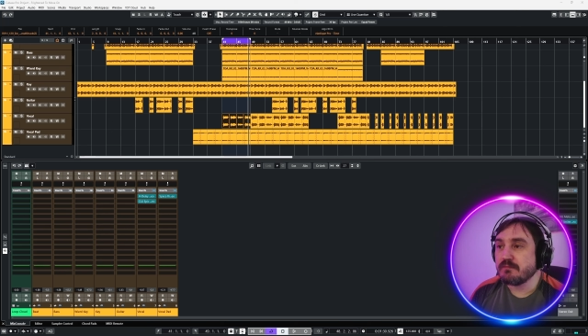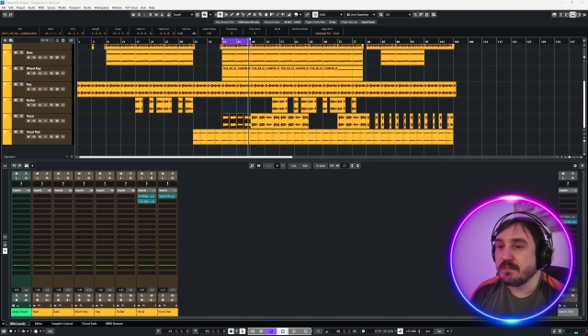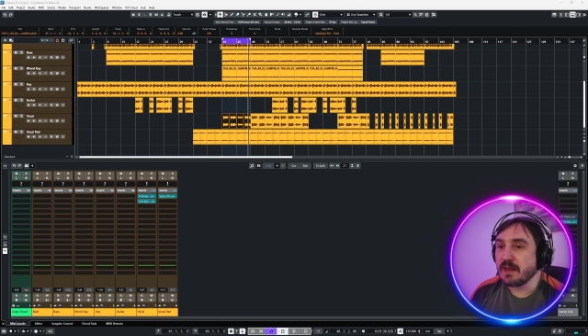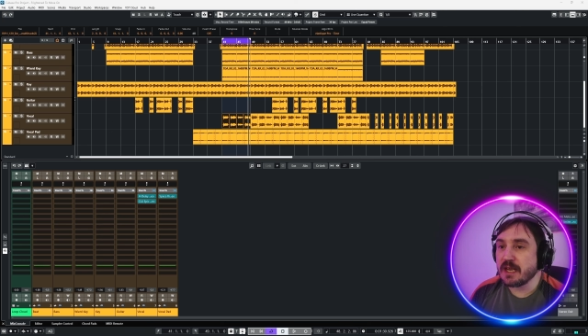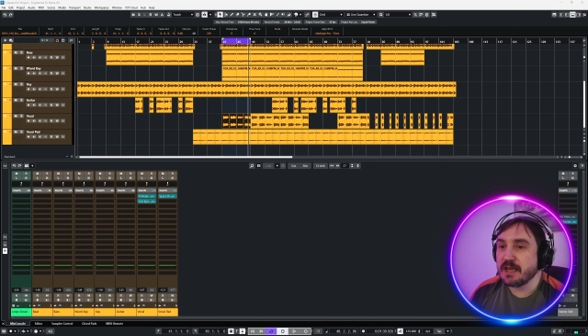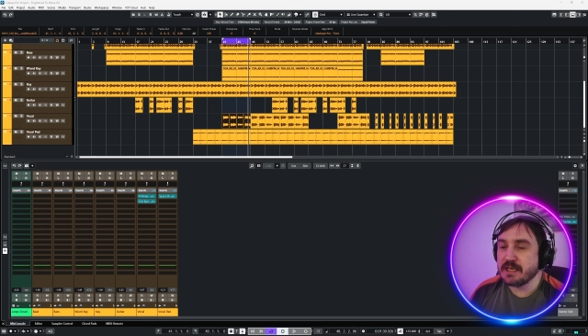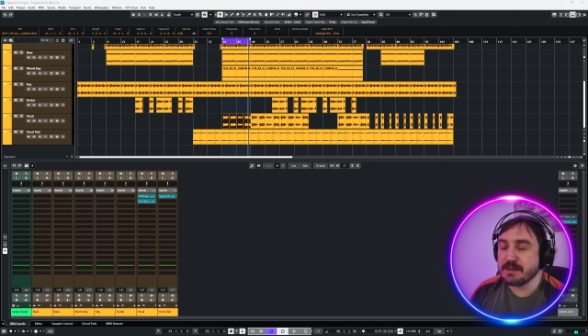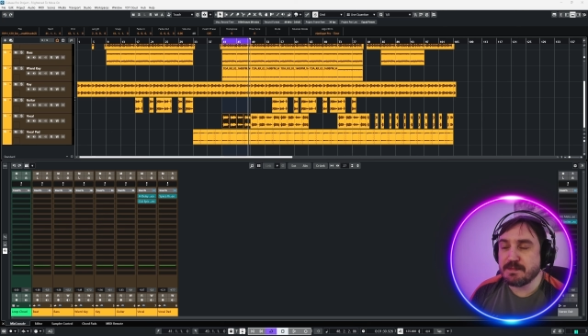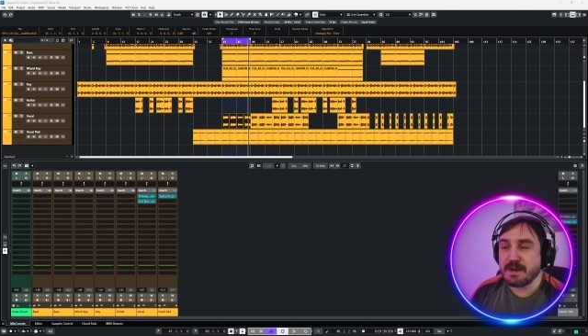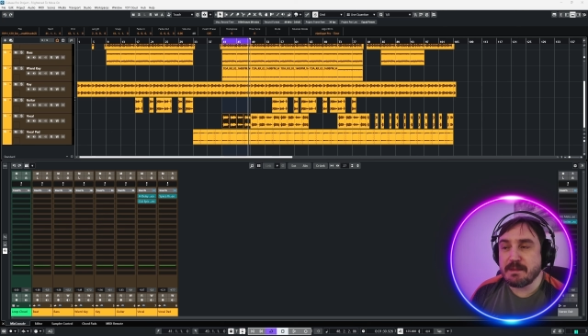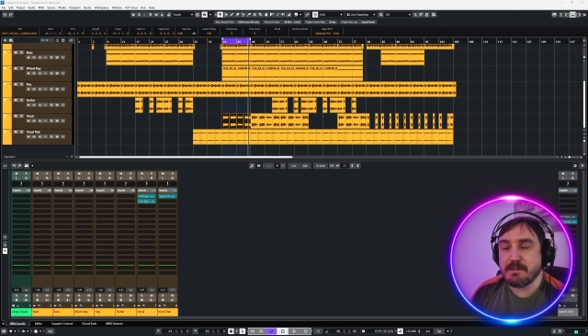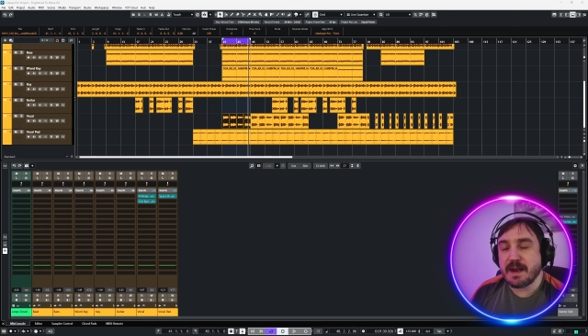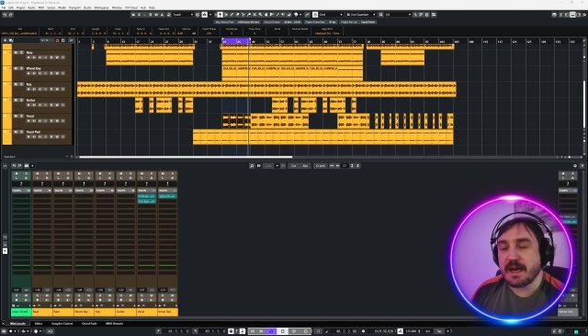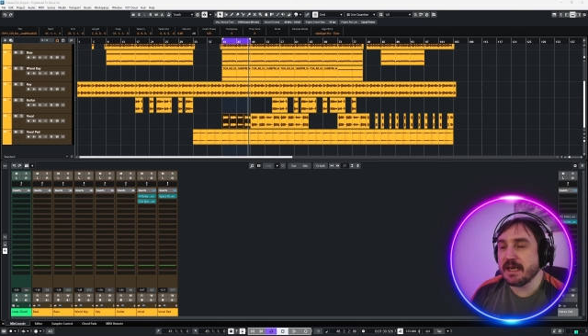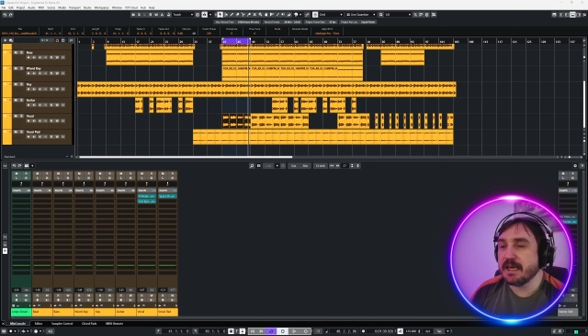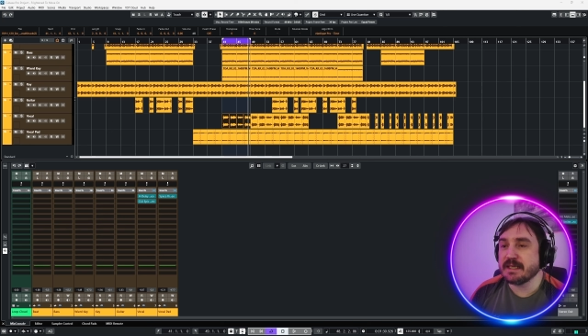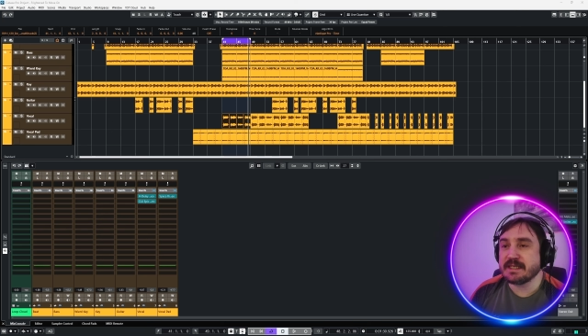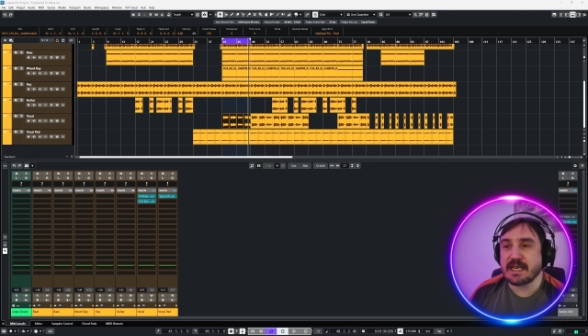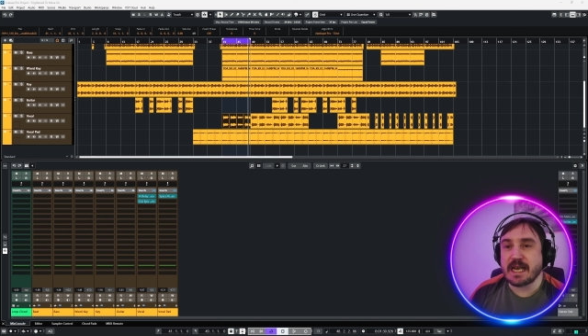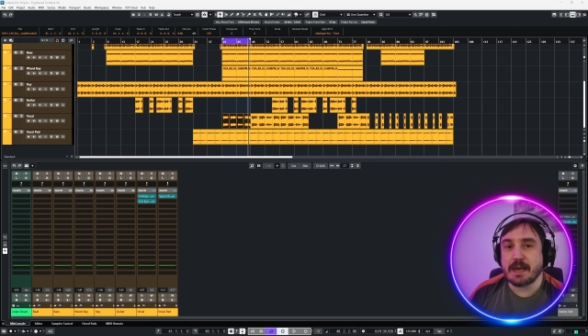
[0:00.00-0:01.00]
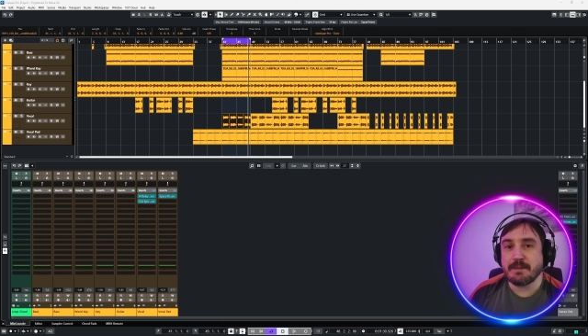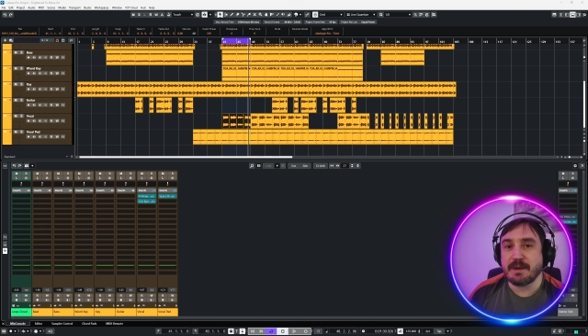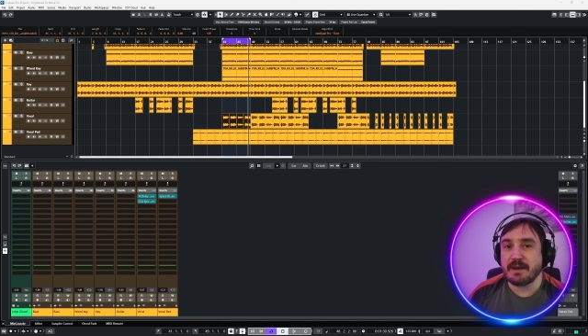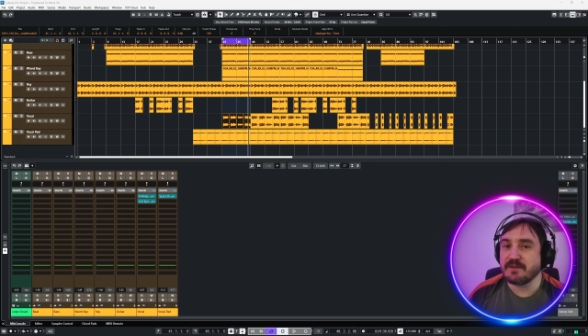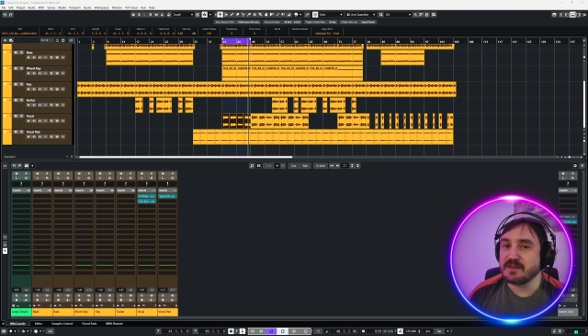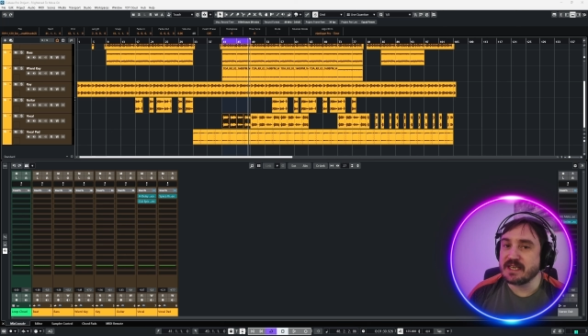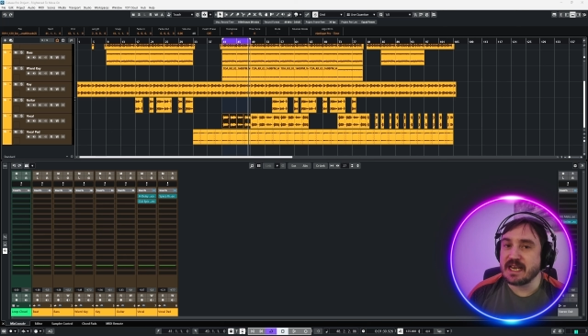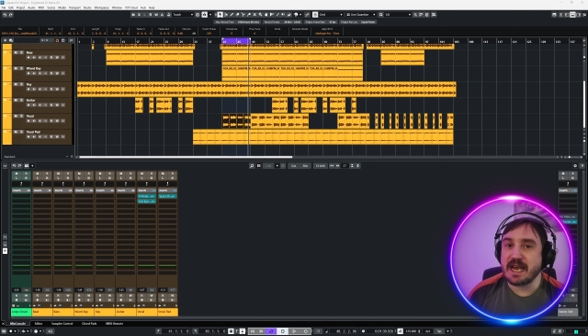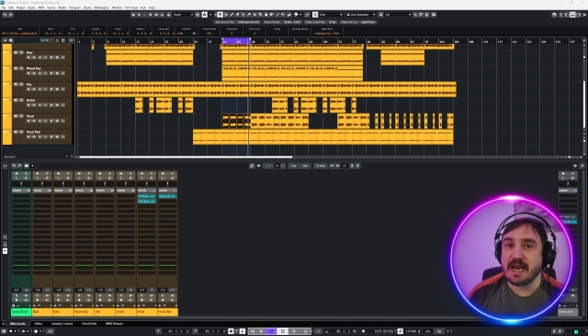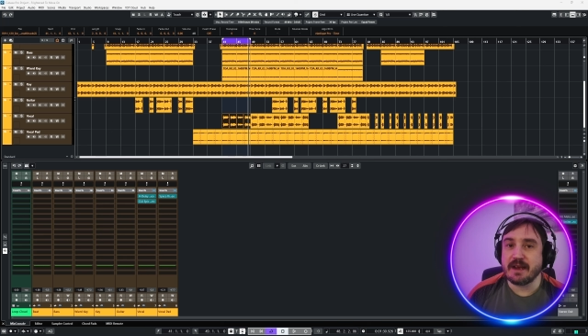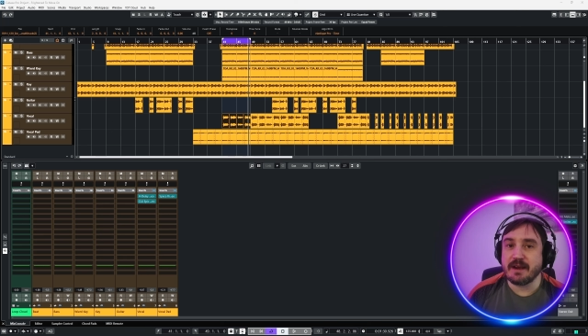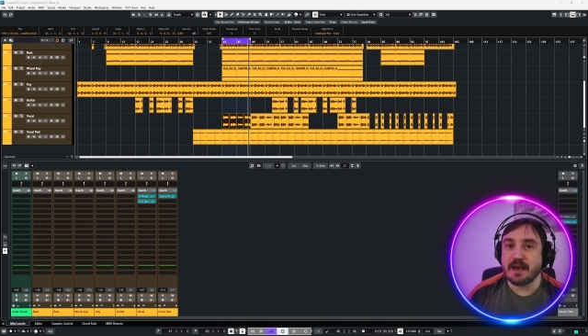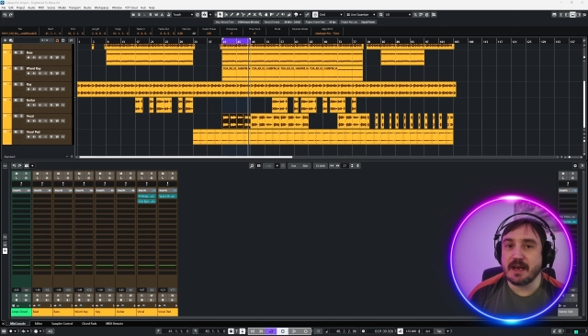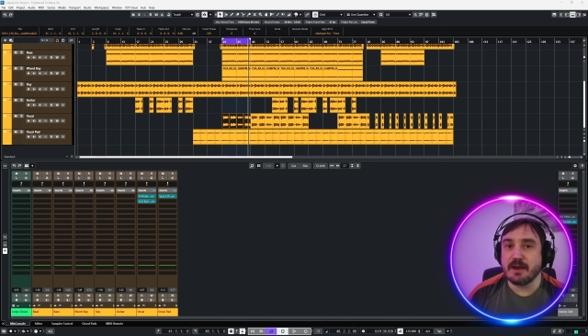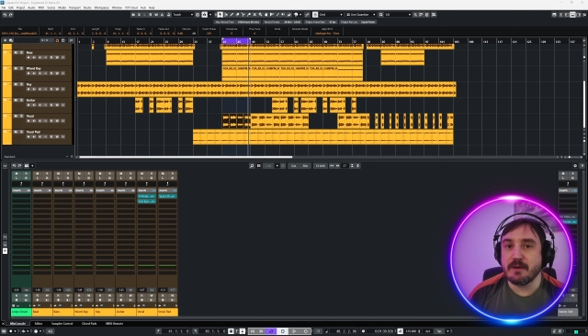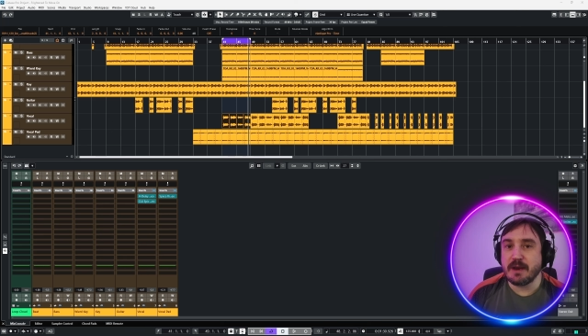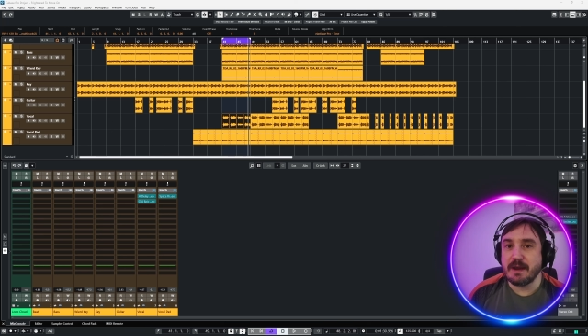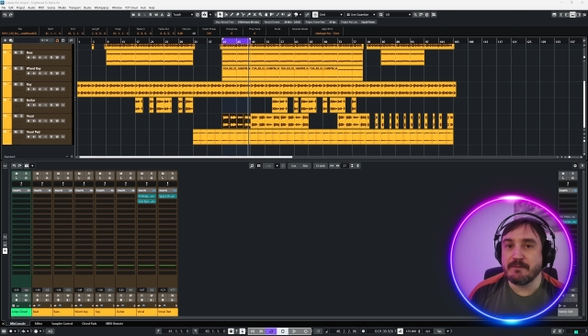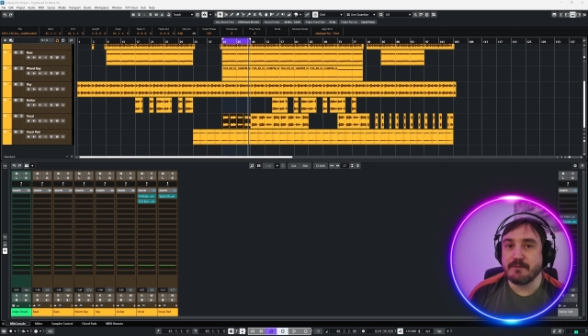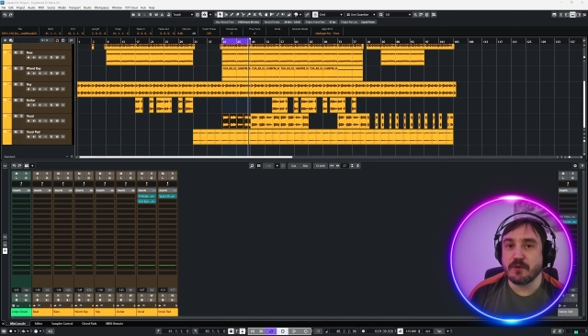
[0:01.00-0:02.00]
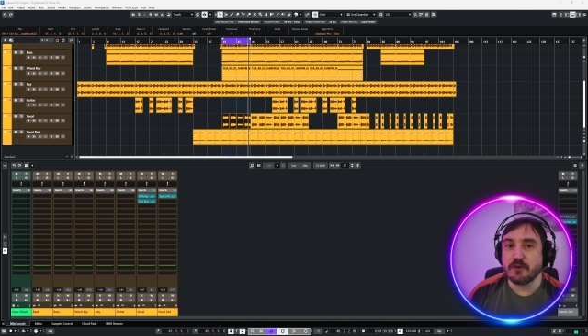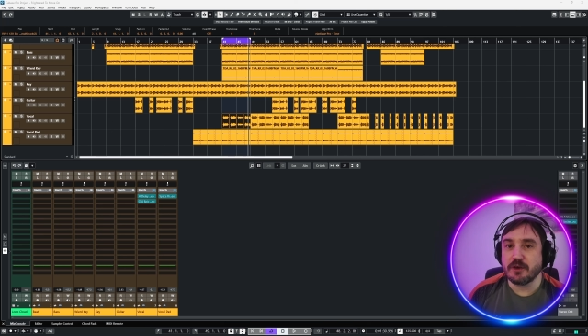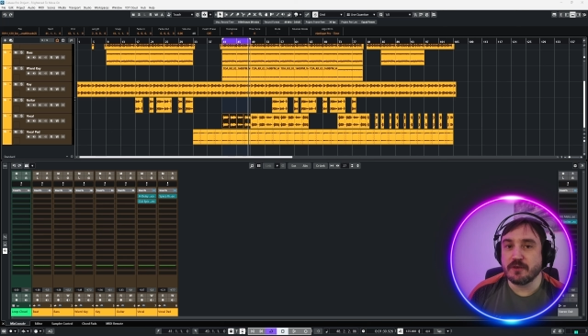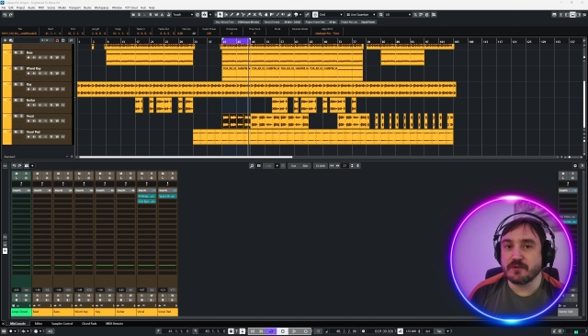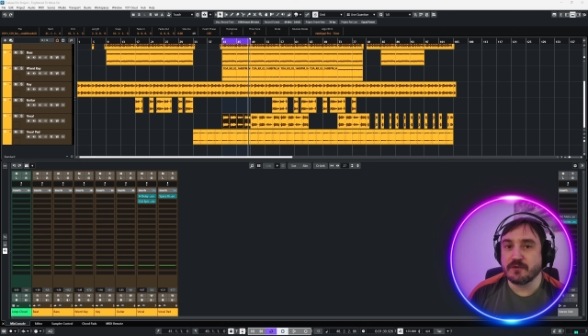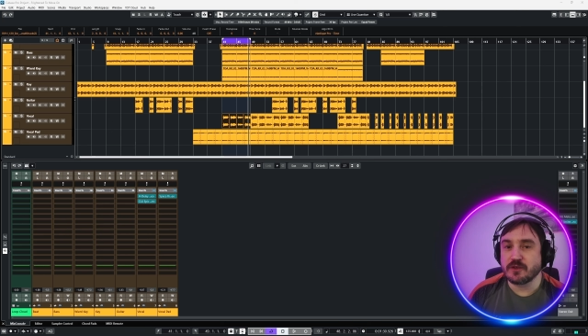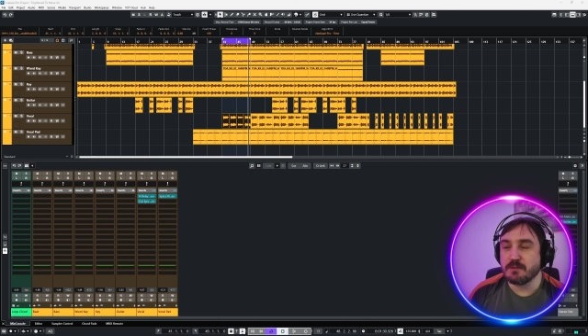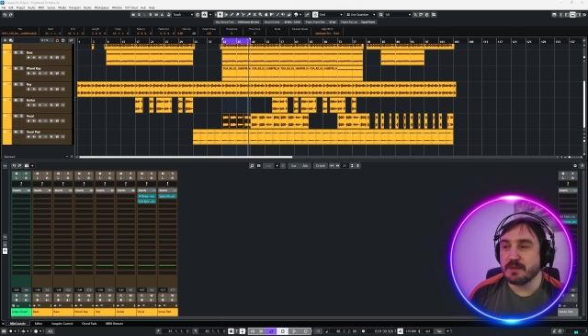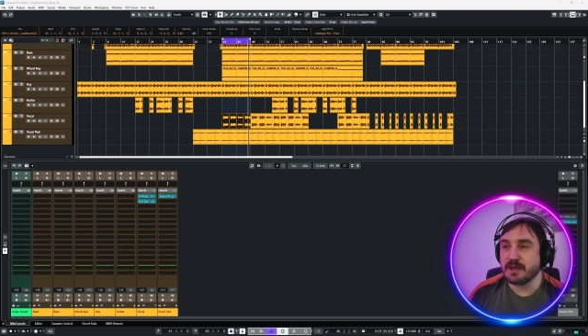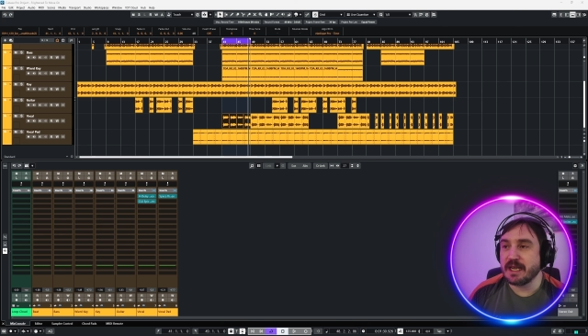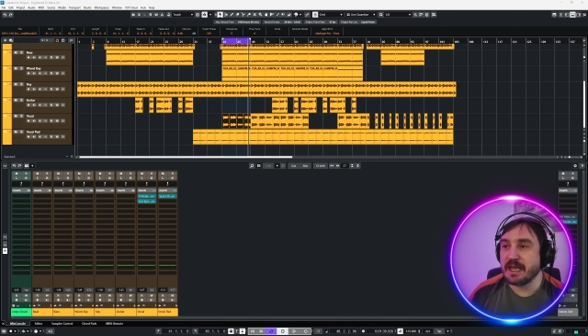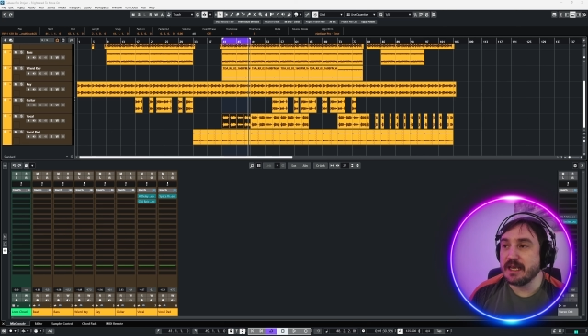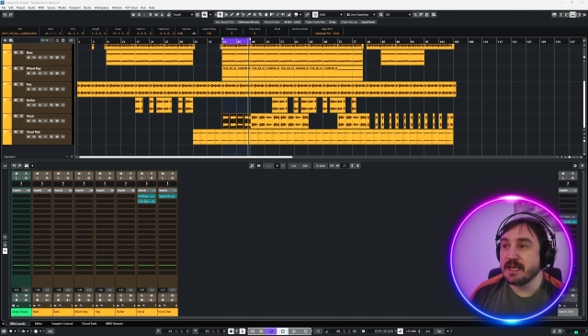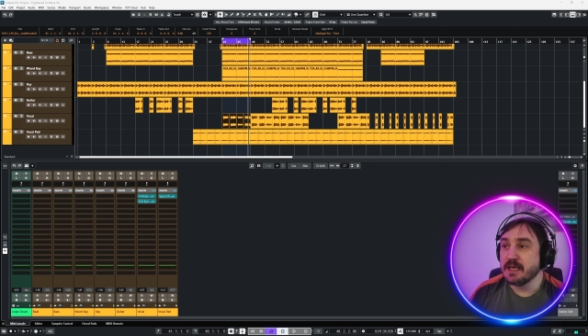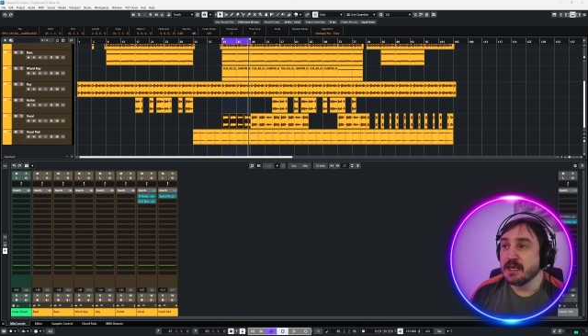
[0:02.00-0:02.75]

There's been many a time I've sat in front of somebody,